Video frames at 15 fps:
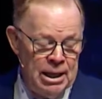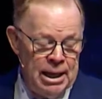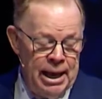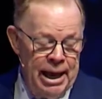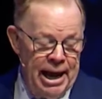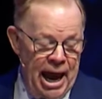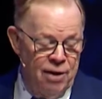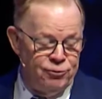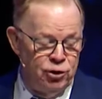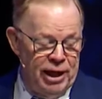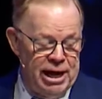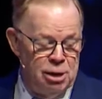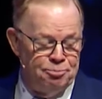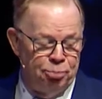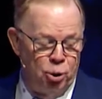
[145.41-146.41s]
And after they
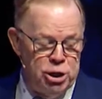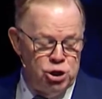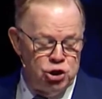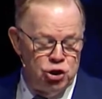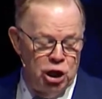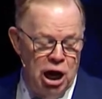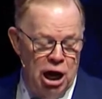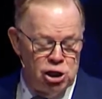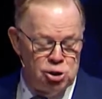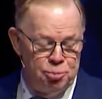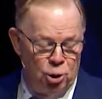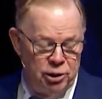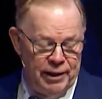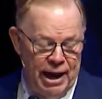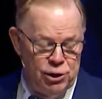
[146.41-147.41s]
had preached the gospel
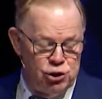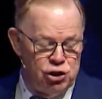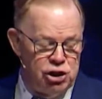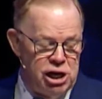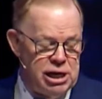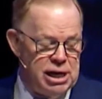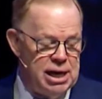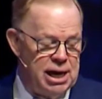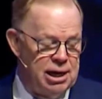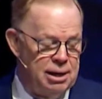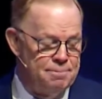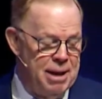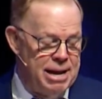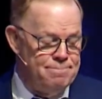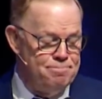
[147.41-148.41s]
to that city and had
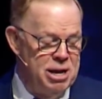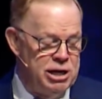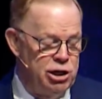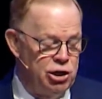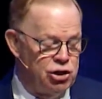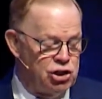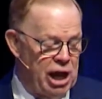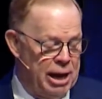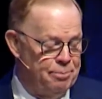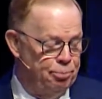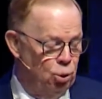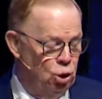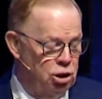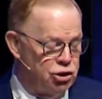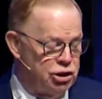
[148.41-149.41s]
made many
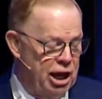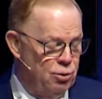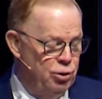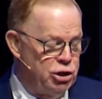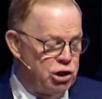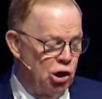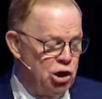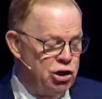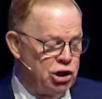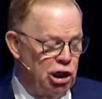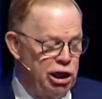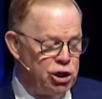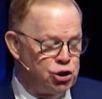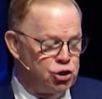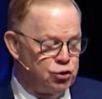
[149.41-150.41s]
disciples, they returned to
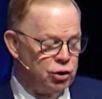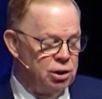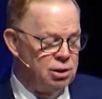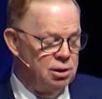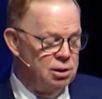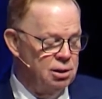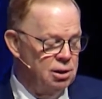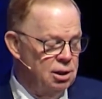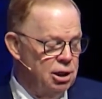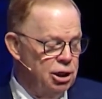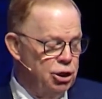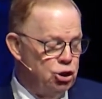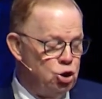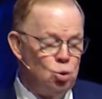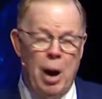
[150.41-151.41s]
Lystra,
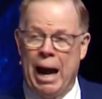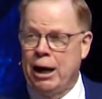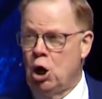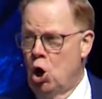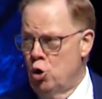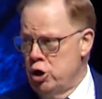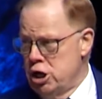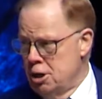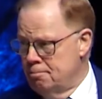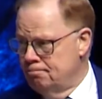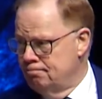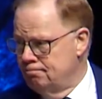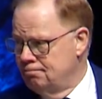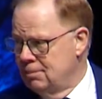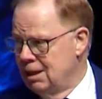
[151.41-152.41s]
to Iconium,
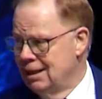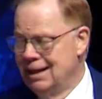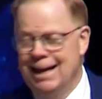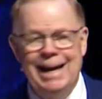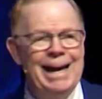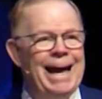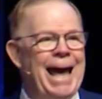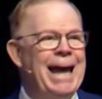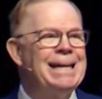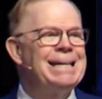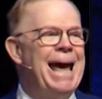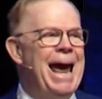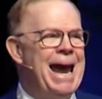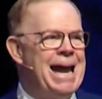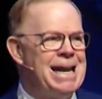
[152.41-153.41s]
and
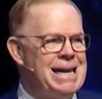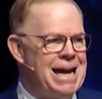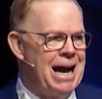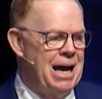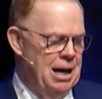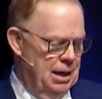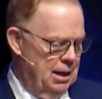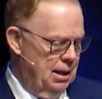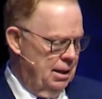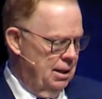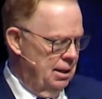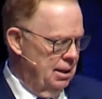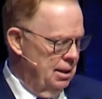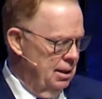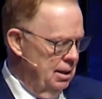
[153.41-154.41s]
to Antioch,
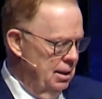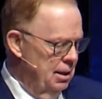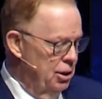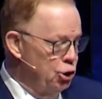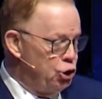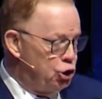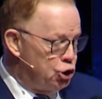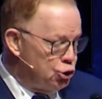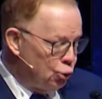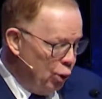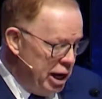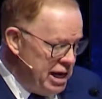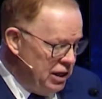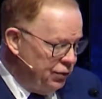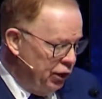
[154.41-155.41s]

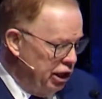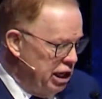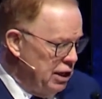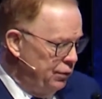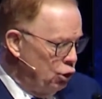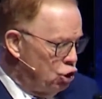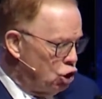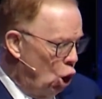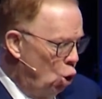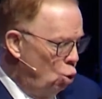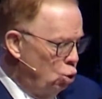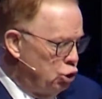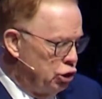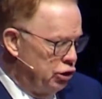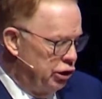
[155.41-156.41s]
strengthening the
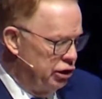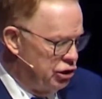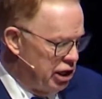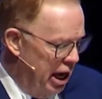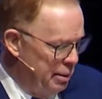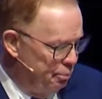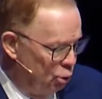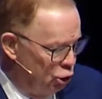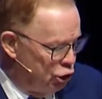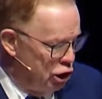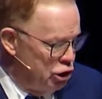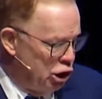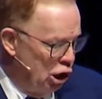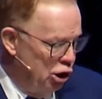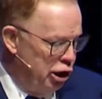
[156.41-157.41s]
souls of the disciples,
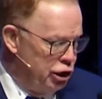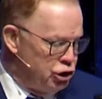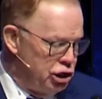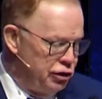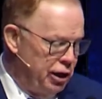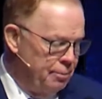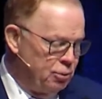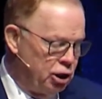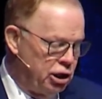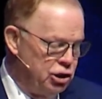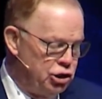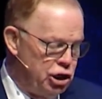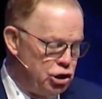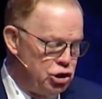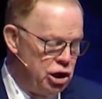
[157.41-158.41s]
encouraging them to
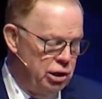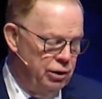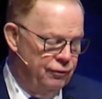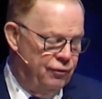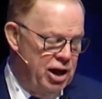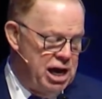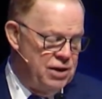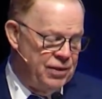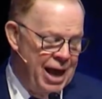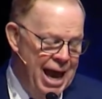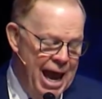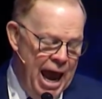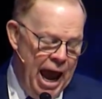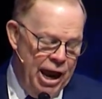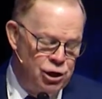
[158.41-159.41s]
continue in the faith,
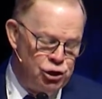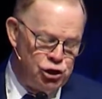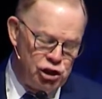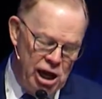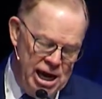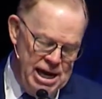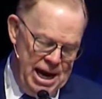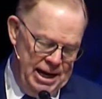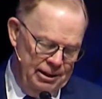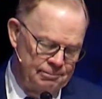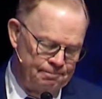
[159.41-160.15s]
and saying,